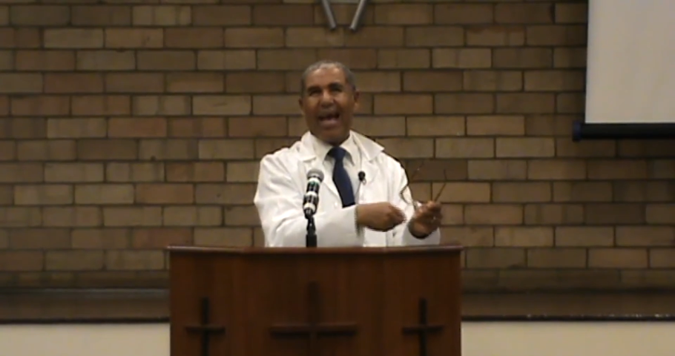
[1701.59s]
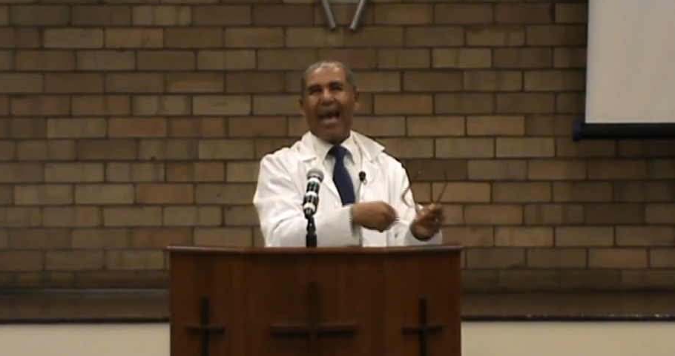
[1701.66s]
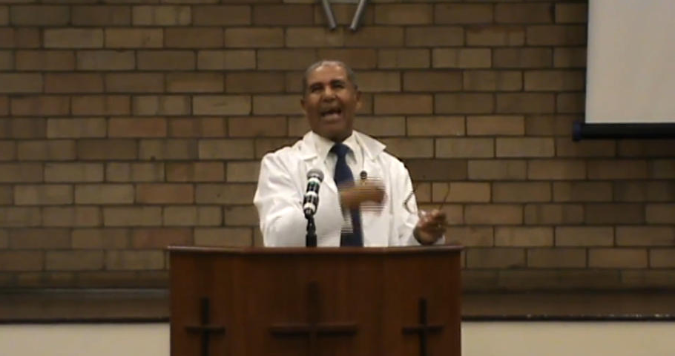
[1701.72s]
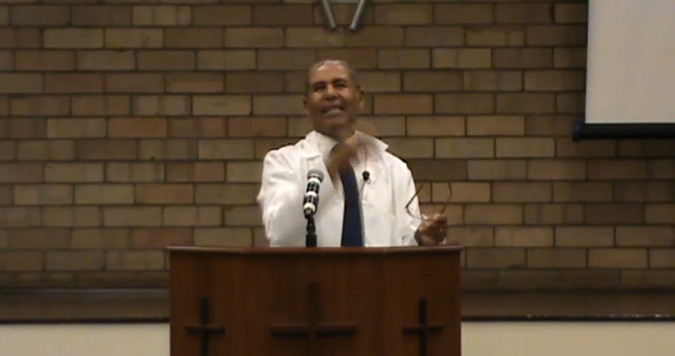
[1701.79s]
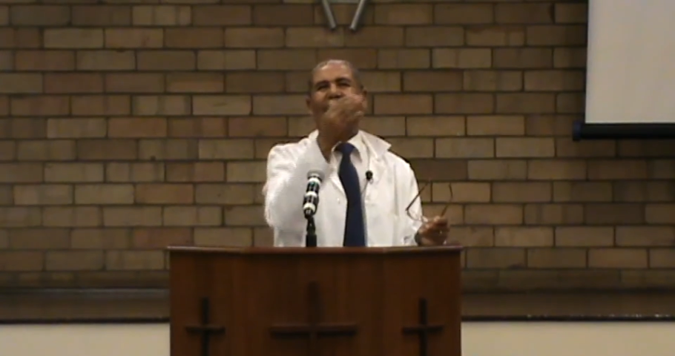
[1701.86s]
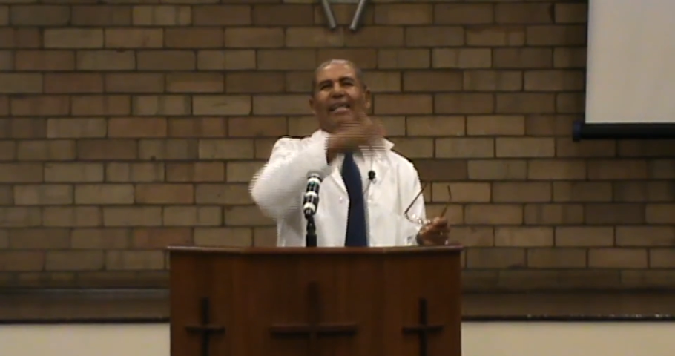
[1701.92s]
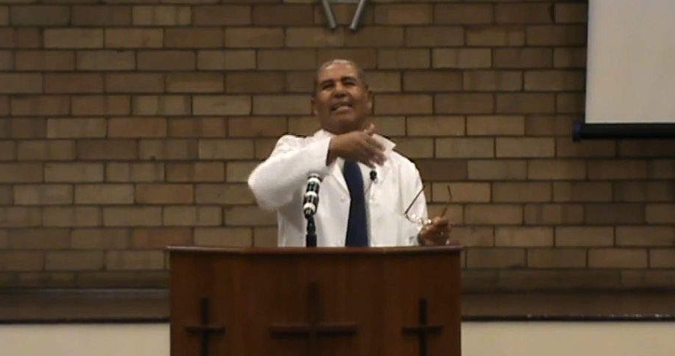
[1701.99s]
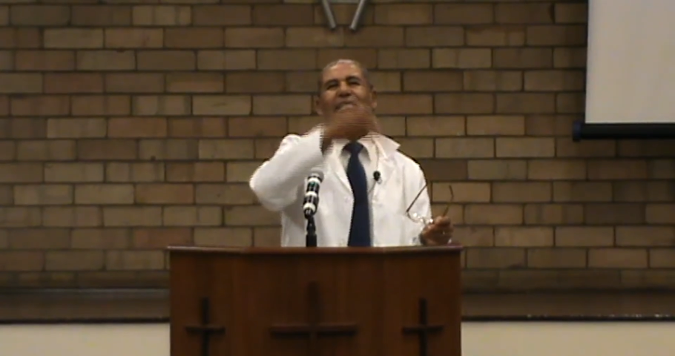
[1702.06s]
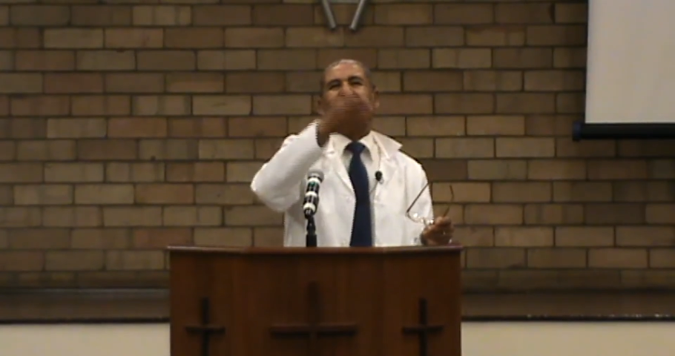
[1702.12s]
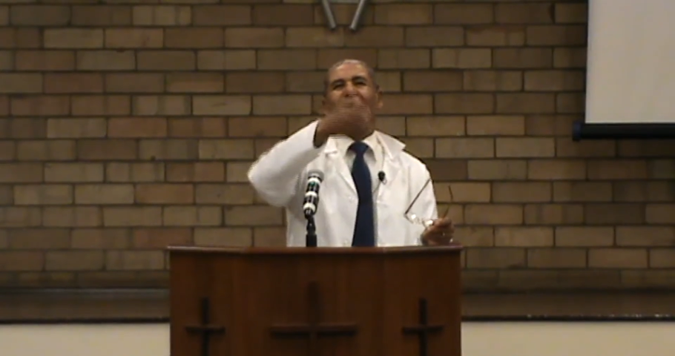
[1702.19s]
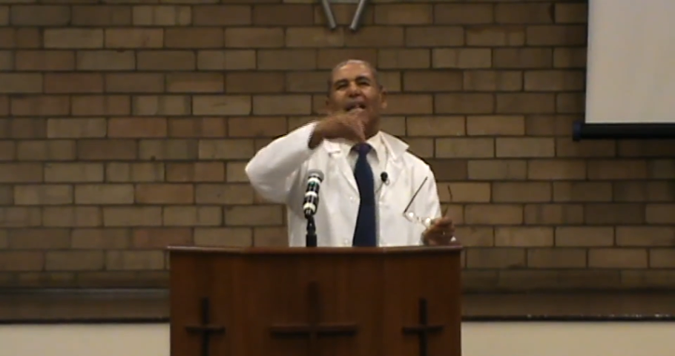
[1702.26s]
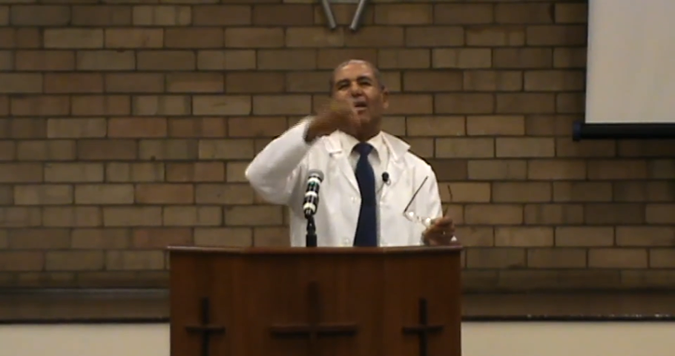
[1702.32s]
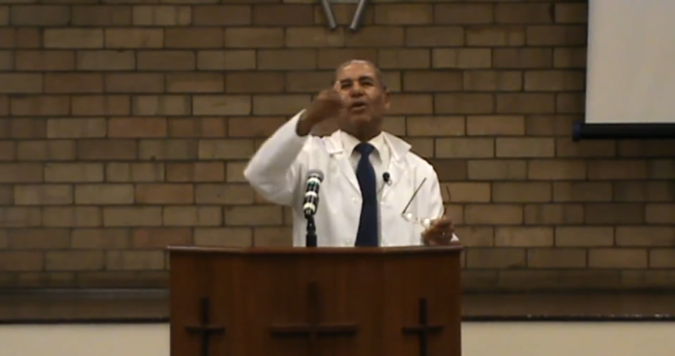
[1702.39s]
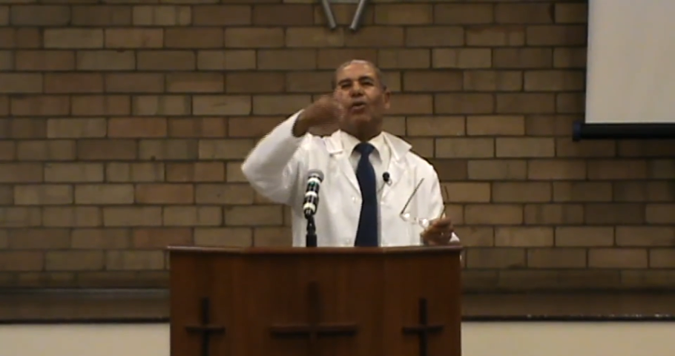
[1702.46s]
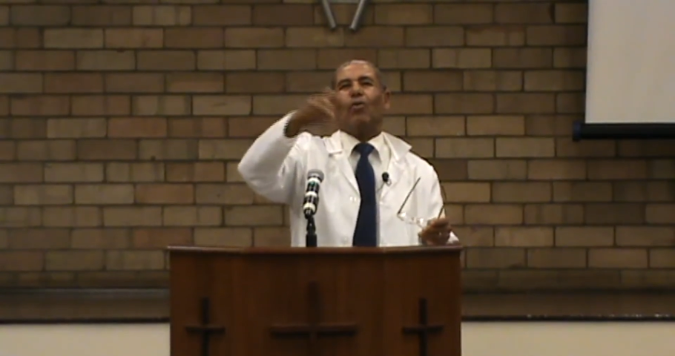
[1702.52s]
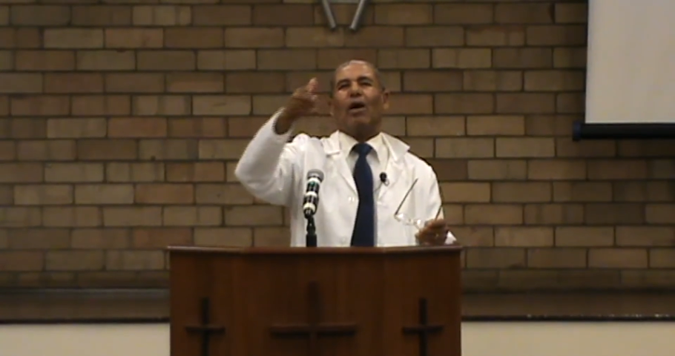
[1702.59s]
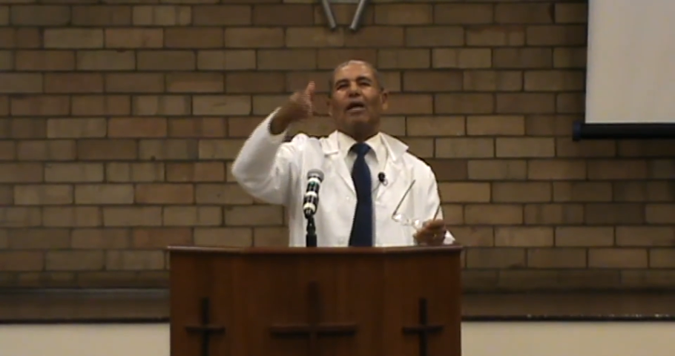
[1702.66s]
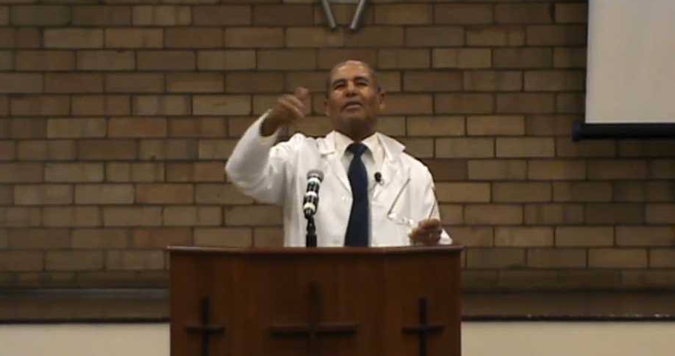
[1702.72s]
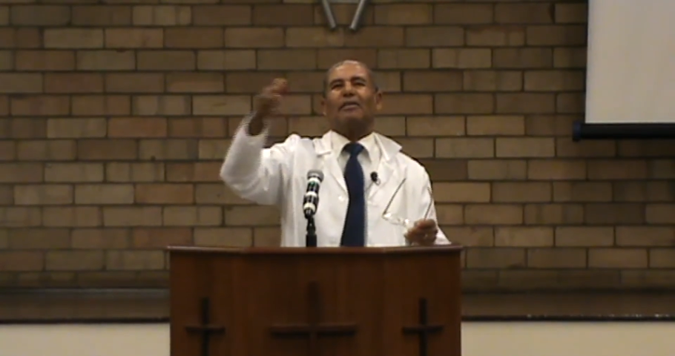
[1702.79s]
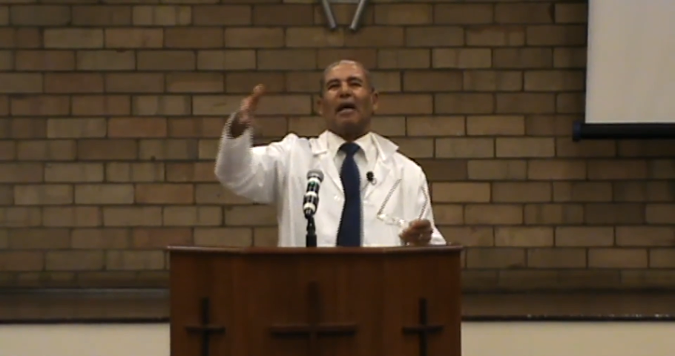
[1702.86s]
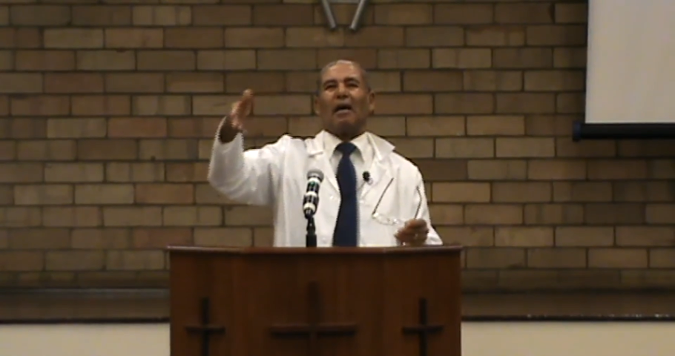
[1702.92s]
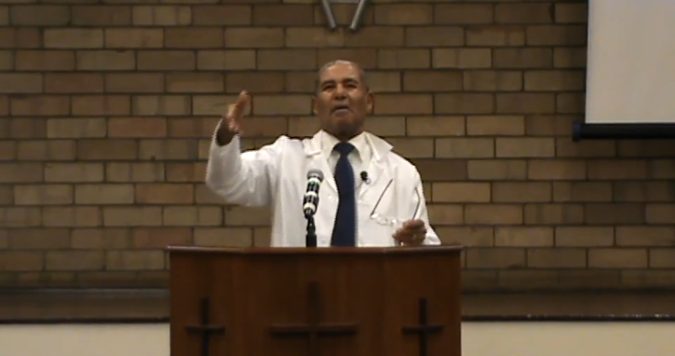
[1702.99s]
And it'll tell you
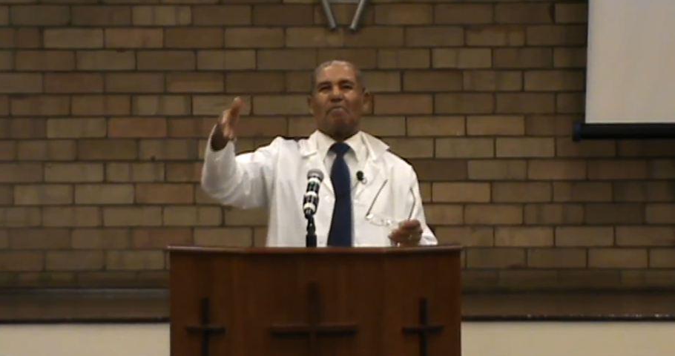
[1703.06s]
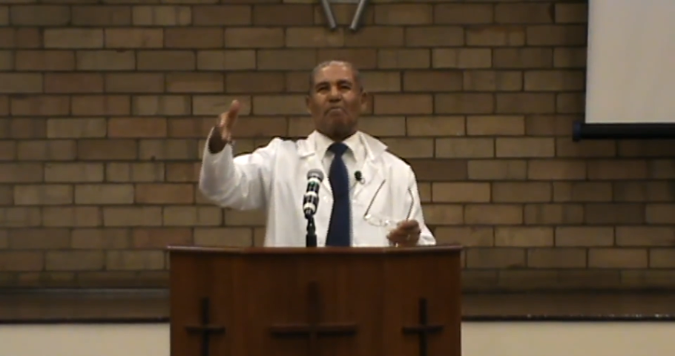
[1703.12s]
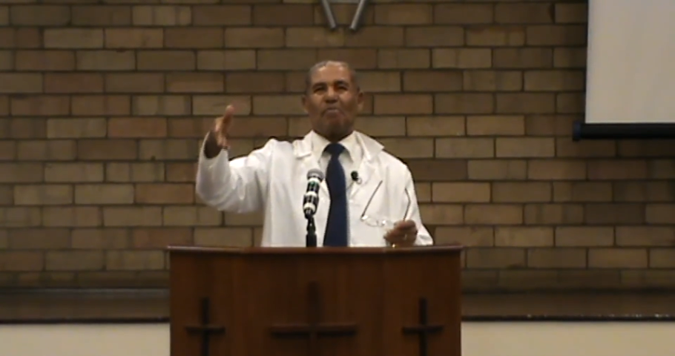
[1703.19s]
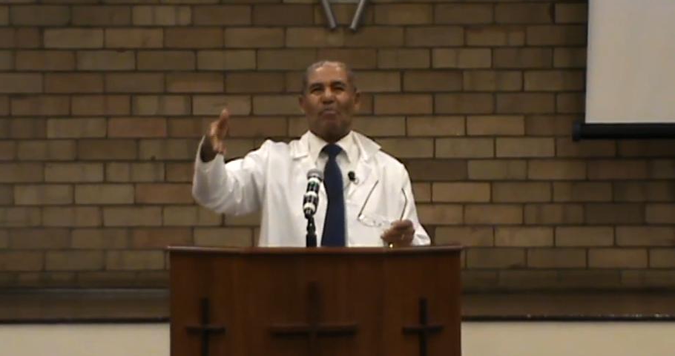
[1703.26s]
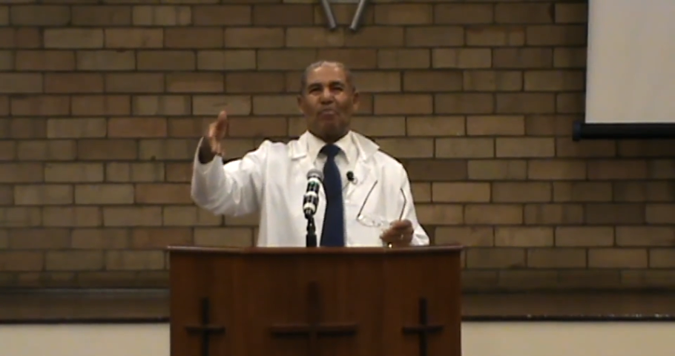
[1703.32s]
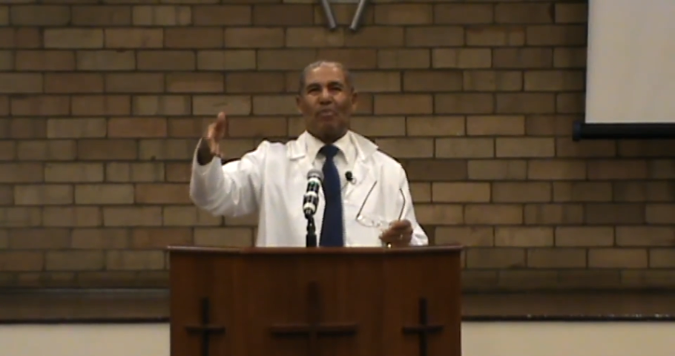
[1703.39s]
what type.